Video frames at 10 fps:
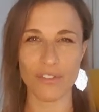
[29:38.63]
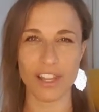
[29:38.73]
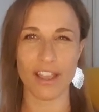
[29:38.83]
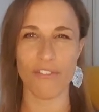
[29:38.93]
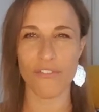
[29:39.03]

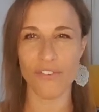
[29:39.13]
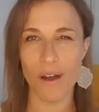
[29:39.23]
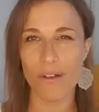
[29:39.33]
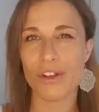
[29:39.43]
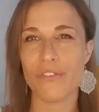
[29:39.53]
like a
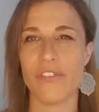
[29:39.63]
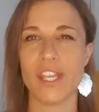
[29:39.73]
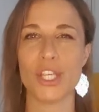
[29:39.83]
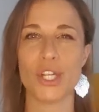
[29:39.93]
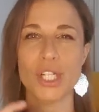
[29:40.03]
father
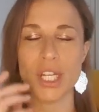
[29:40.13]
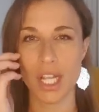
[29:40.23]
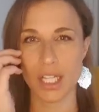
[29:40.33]
figure